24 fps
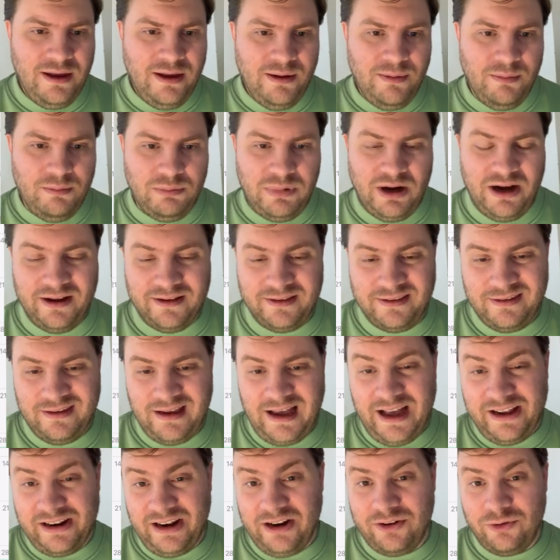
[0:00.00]
But
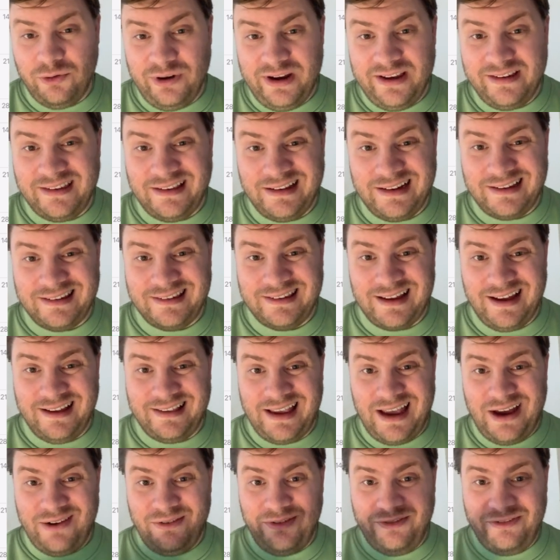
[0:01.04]
another reason is that
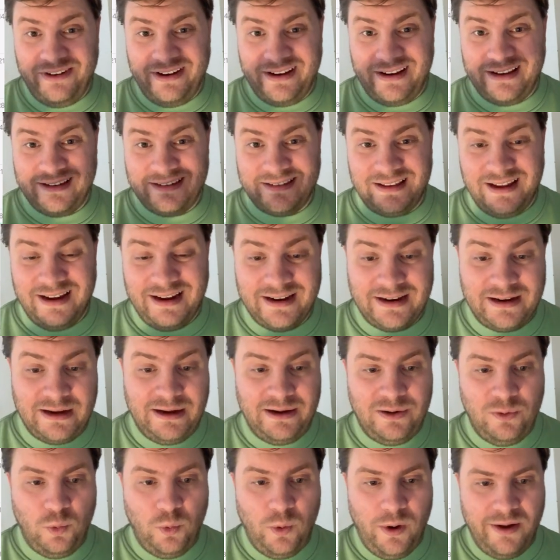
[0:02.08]
everything is like
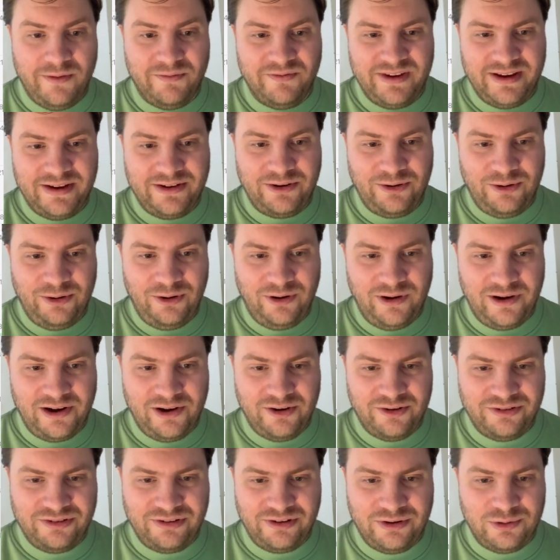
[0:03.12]
one week
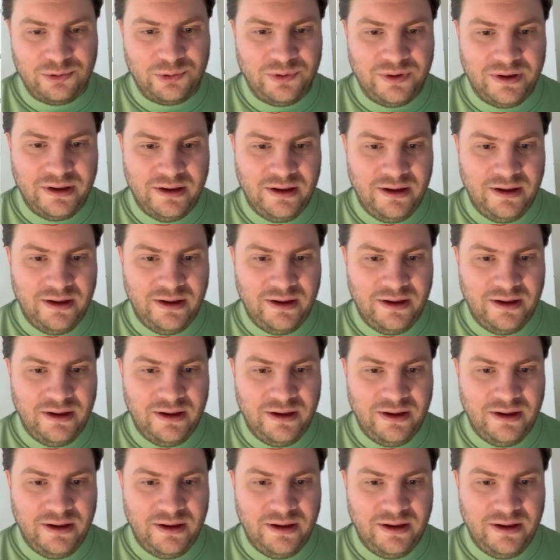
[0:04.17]
earlier, so